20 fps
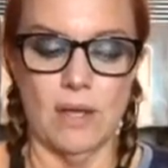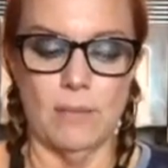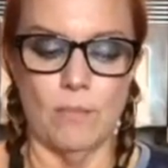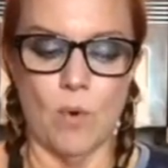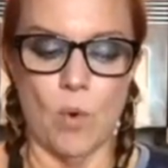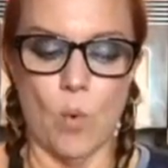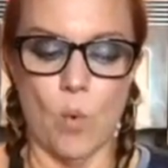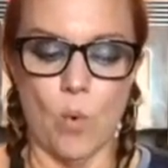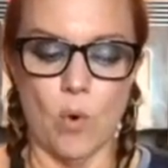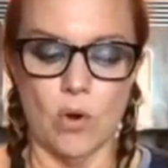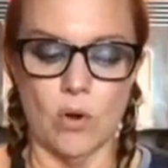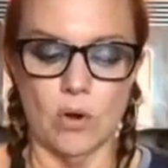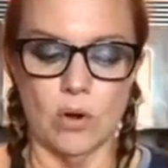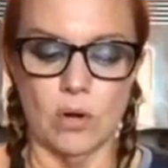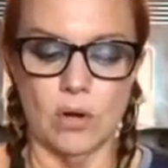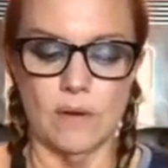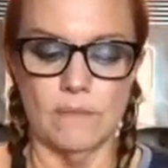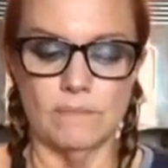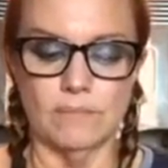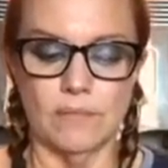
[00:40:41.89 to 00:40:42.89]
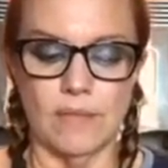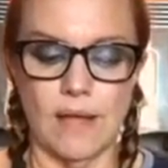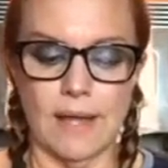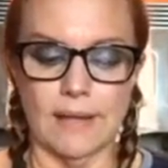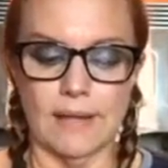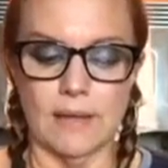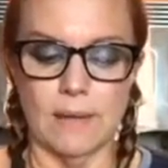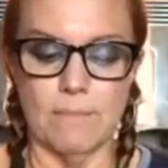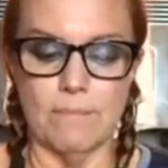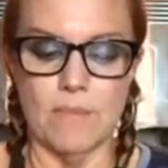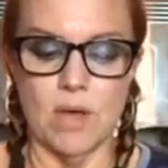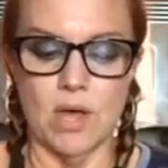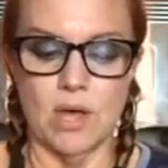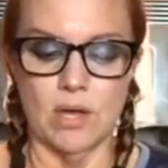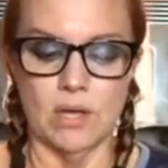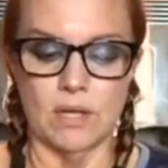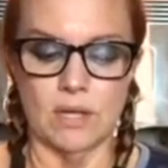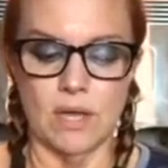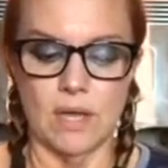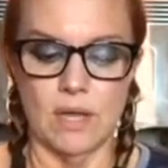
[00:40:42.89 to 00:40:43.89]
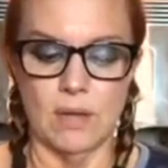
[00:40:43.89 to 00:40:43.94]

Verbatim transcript: Um, or like a mug.